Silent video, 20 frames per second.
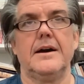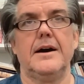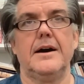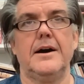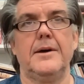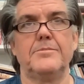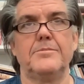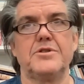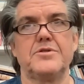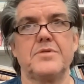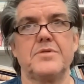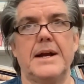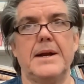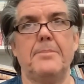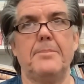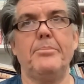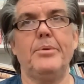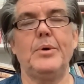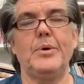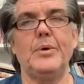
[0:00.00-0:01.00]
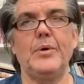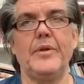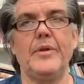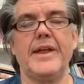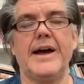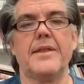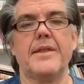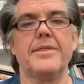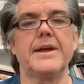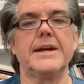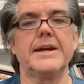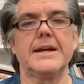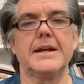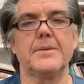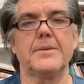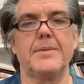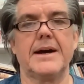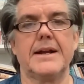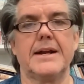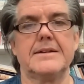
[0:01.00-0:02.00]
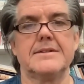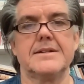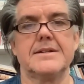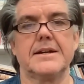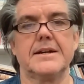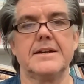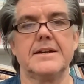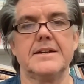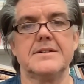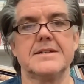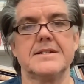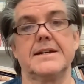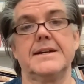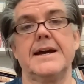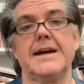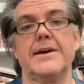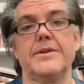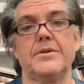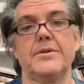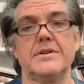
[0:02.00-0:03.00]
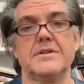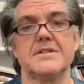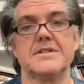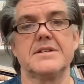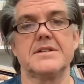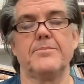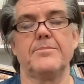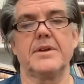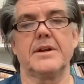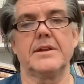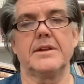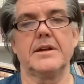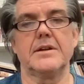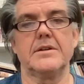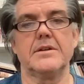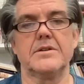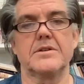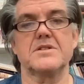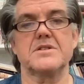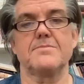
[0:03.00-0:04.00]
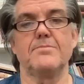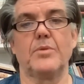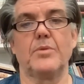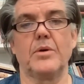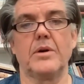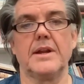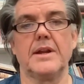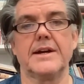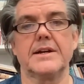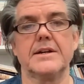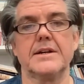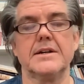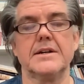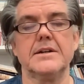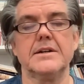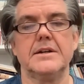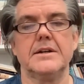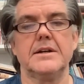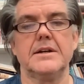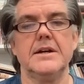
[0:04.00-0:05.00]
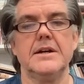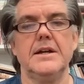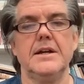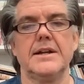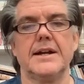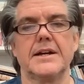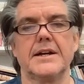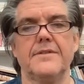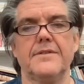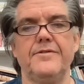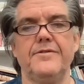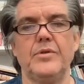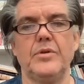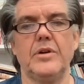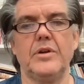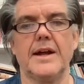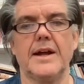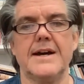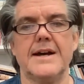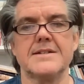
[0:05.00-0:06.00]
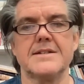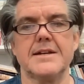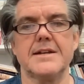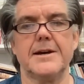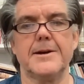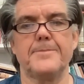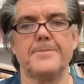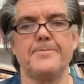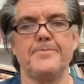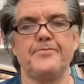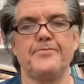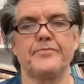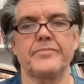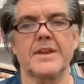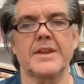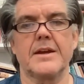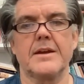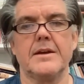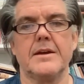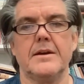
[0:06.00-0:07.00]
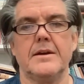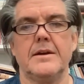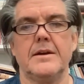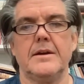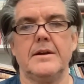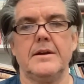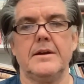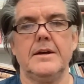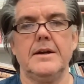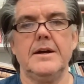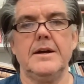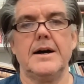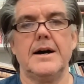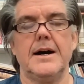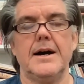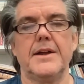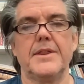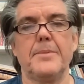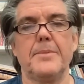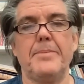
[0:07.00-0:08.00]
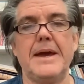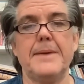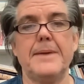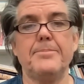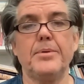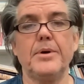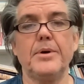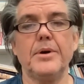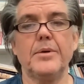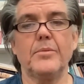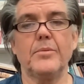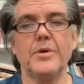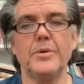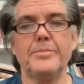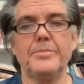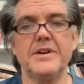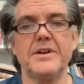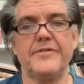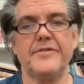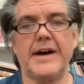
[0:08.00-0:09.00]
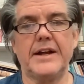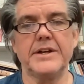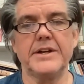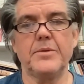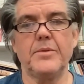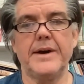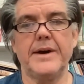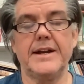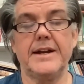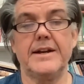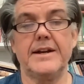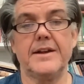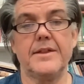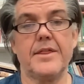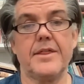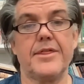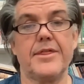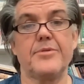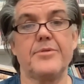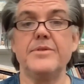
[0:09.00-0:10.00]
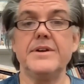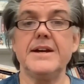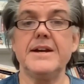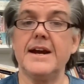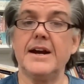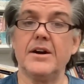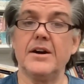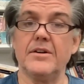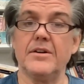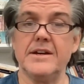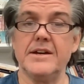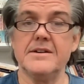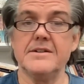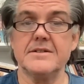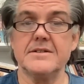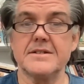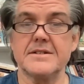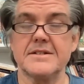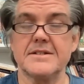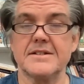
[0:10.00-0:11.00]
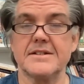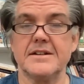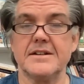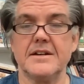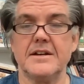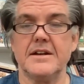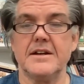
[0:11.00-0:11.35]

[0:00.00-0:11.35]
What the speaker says: to try to pull that thinking about Antigone together in something that looks more like a full essay. The paper will be evaluated in three areas: